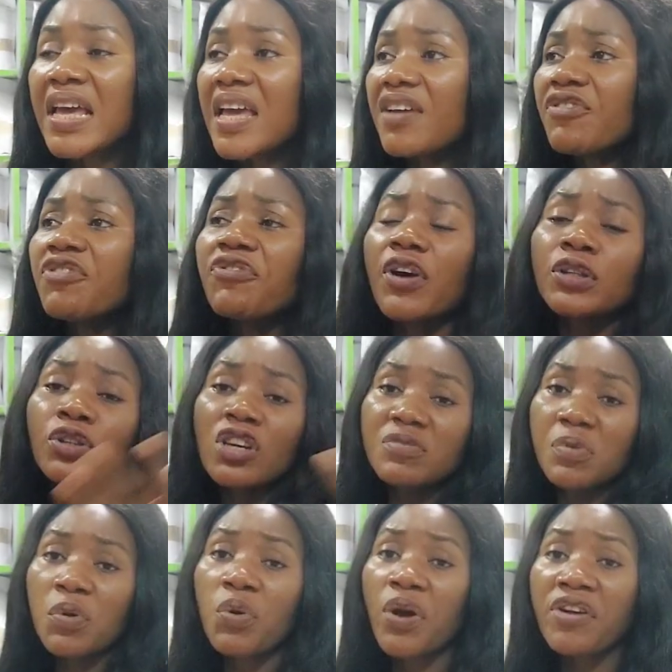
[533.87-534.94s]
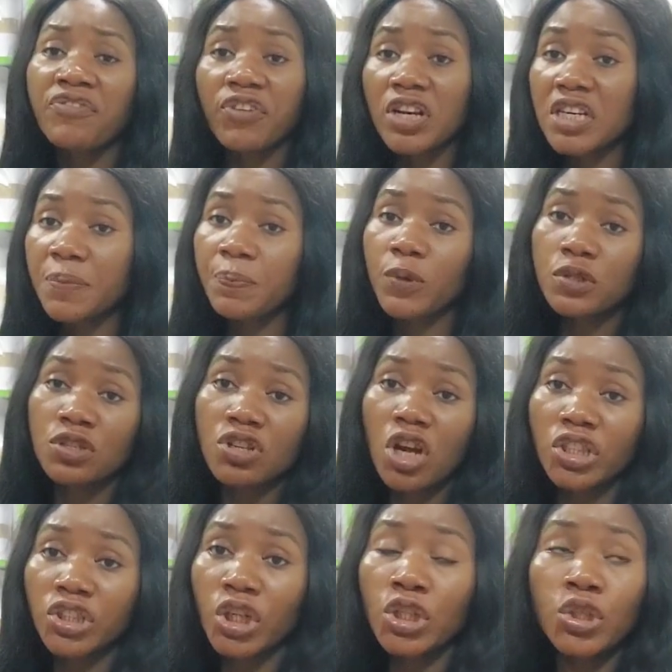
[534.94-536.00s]
Even for those people going for
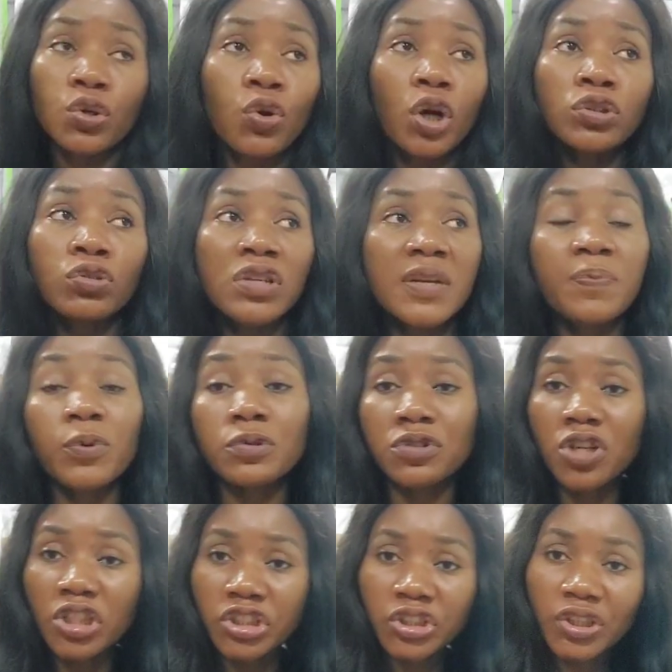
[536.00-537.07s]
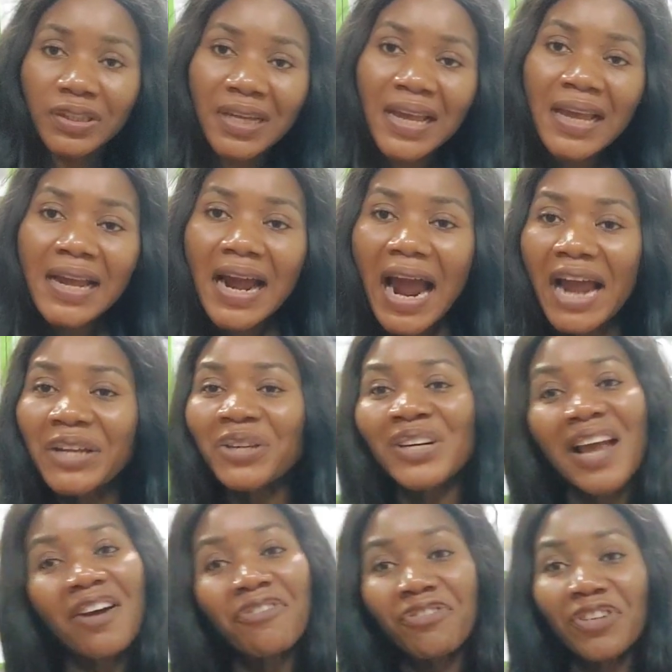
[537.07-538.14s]
liposuction, you go do liposuction and you
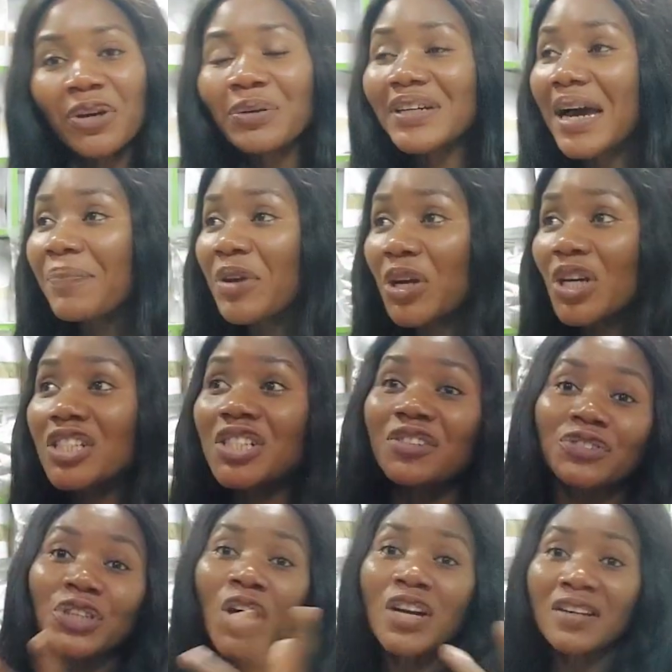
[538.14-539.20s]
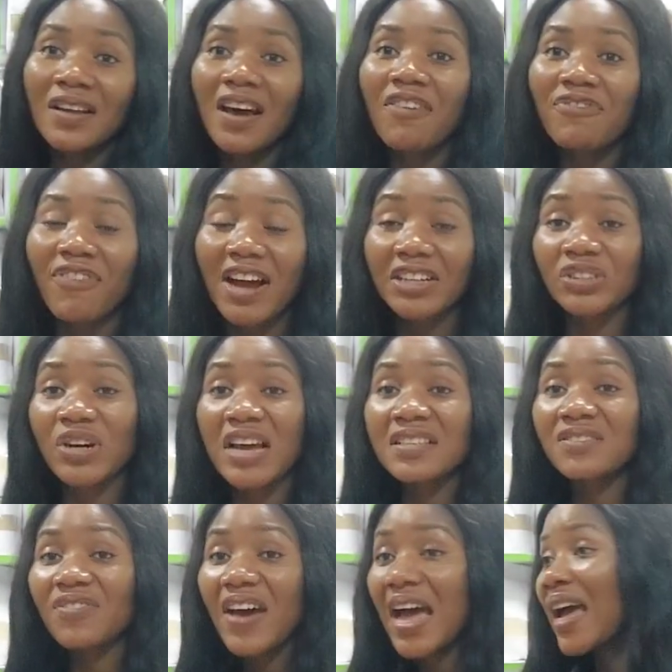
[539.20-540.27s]
now feel that because you've done fat
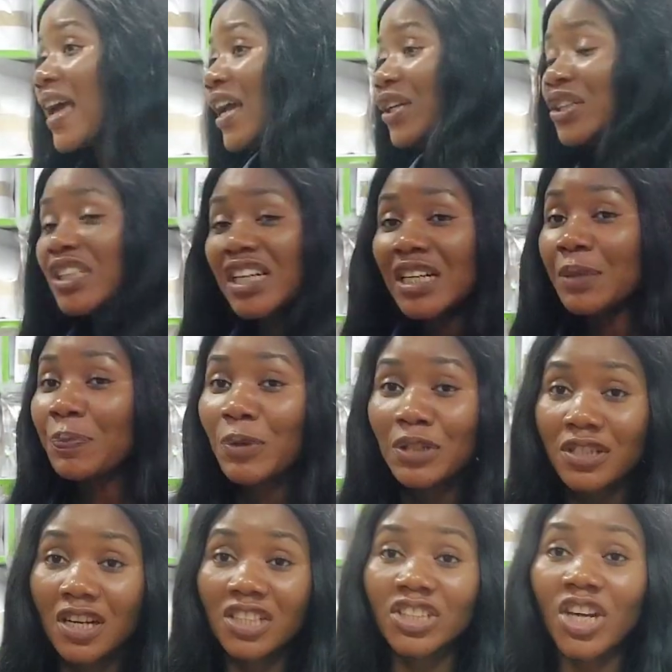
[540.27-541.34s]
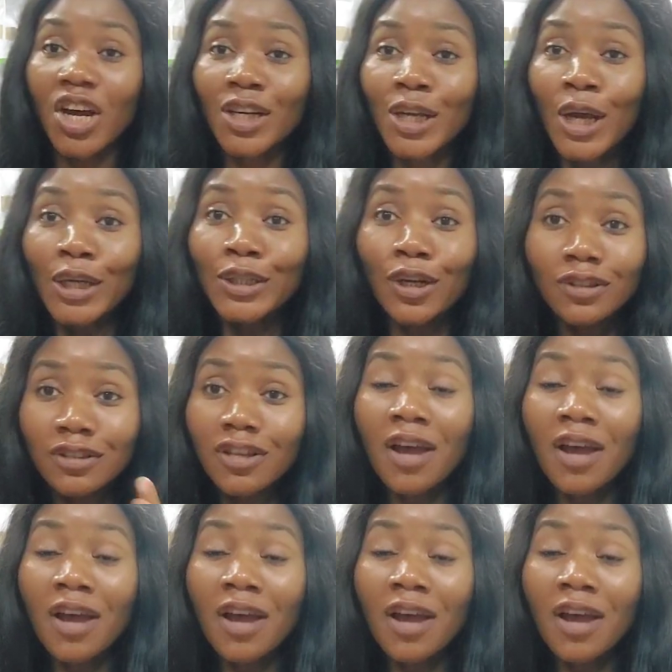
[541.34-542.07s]
transfer, you did liposuction, your